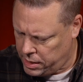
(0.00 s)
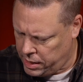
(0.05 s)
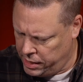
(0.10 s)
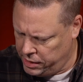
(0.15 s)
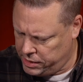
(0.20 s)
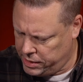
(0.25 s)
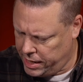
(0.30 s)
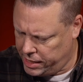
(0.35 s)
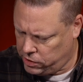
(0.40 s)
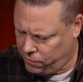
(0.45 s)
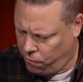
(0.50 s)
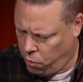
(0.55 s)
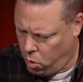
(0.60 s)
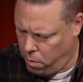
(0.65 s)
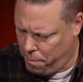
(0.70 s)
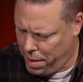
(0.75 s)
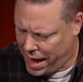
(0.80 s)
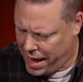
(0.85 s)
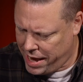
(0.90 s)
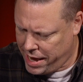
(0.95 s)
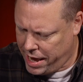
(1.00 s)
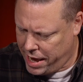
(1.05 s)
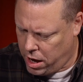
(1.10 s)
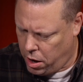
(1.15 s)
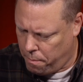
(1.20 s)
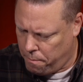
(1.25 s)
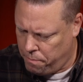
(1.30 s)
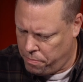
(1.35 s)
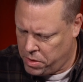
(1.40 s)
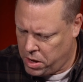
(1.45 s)
It says, For by
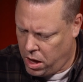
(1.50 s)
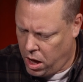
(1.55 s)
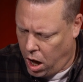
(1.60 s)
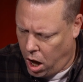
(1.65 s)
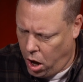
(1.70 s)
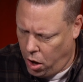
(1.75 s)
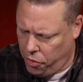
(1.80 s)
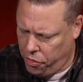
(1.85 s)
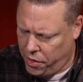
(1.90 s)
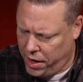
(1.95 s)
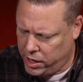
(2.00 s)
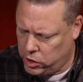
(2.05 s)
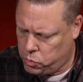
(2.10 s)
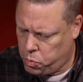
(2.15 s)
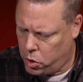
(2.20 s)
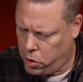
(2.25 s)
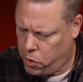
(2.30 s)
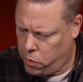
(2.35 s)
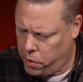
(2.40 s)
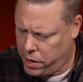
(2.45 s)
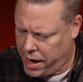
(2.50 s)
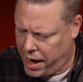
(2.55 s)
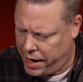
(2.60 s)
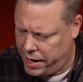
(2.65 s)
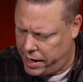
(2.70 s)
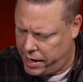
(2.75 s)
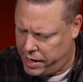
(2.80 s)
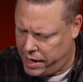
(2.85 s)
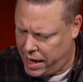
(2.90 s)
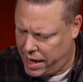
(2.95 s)
him all things were
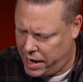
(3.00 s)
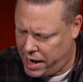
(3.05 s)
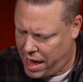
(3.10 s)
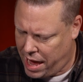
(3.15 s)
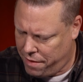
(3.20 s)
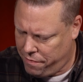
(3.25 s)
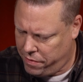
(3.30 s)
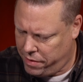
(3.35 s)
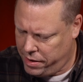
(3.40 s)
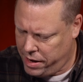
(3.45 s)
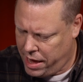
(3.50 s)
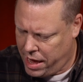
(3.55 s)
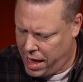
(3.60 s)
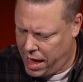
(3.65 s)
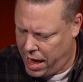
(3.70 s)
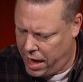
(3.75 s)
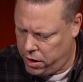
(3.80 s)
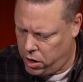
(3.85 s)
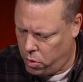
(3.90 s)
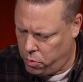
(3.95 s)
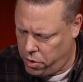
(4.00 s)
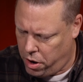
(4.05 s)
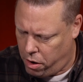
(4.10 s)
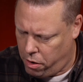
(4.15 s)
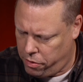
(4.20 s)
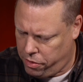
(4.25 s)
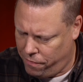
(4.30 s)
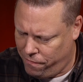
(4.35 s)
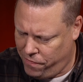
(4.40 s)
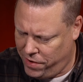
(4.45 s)
created in heaven and on
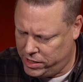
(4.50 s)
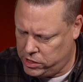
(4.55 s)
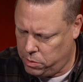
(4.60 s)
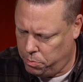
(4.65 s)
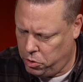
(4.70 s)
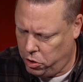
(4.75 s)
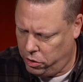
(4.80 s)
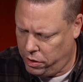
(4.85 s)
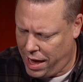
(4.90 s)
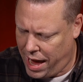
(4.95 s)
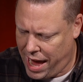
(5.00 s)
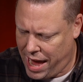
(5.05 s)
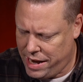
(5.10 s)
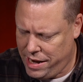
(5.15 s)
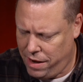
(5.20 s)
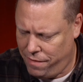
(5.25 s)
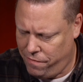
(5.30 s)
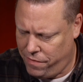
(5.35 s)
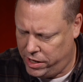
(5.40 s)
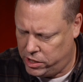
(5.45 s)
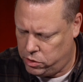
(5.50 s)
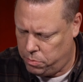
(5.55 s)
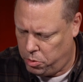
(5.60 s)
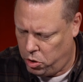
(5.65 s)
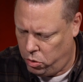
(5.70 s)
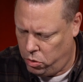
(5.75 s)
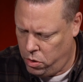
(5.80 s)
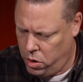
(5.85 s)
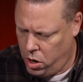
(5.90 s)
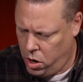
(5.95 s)
earth, visible and
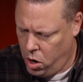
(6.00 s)
invisible,